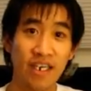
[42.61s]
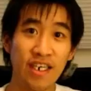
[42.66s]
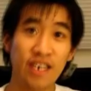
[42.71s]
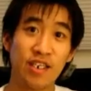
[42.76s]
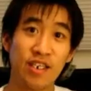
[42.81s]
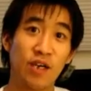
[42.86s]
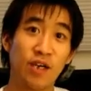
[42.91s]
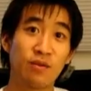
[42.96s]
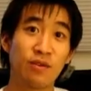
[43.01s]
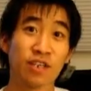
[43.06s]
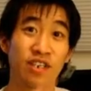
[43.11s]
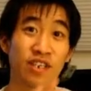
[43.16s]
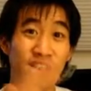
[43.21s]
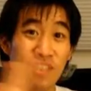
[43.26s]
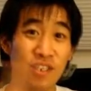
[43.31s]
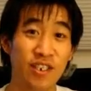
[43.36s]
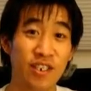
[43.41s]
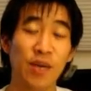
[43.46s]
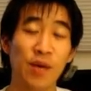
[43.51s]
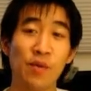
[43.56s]
So I'm just
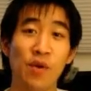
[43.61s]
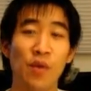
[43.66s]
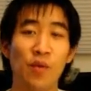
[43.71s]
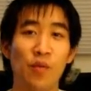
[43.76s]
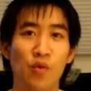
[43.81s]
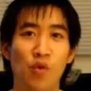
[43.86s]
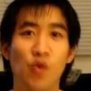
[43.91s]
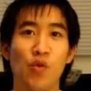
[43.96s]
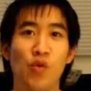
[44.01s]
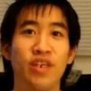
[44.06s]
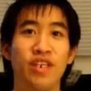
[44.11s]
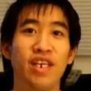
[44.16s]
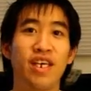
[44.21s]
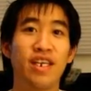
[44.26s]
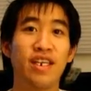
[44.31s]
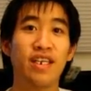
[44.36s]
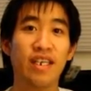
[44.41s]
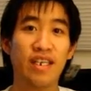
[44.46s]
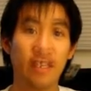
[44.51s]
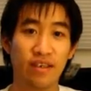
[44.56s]
going to sum up what we
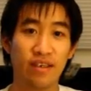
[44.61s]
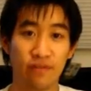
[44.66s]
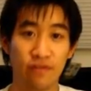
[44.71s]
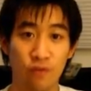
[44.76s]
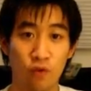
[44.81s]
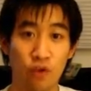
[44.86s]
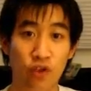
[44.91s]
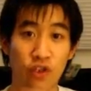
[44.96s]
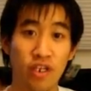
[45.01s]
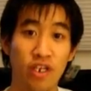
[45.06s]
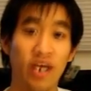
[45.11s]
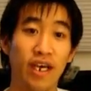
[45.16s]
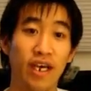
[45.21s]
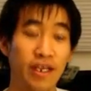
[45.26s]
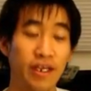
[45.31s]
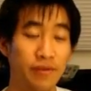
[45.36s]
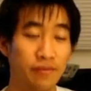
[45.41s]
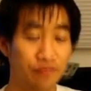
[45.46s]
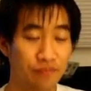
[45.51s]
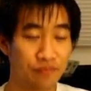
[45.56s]
did for the
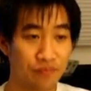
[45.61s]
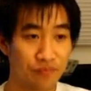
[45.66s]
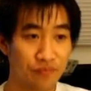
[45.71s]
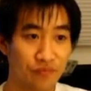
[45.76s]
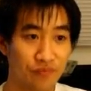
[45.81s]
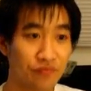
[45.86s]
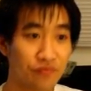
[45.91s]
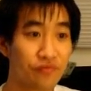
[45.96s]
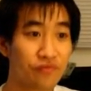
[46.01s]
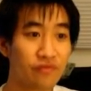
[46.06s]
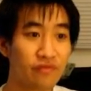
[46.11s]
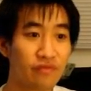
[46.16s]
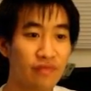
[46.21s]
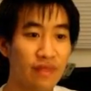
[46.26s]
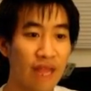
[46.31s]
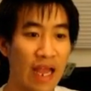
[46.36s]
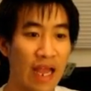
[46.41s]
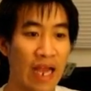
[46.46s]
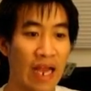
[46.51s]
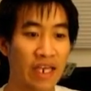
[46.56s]
day,
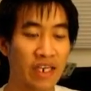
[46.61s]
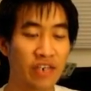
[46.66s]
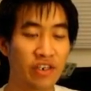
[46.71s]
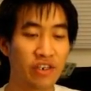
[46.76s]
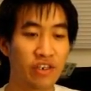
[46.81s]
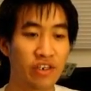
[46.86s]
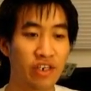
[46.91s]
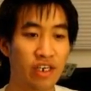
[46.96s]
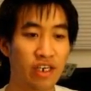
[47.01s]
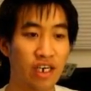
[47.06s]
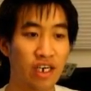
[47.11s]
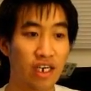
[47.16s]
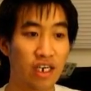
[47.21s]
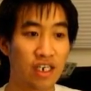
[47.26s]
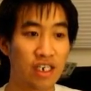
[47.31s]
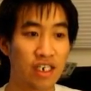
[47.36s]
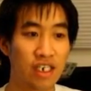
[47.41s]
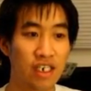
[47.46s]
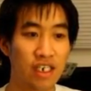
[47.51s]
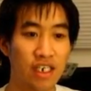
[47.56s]
and we'll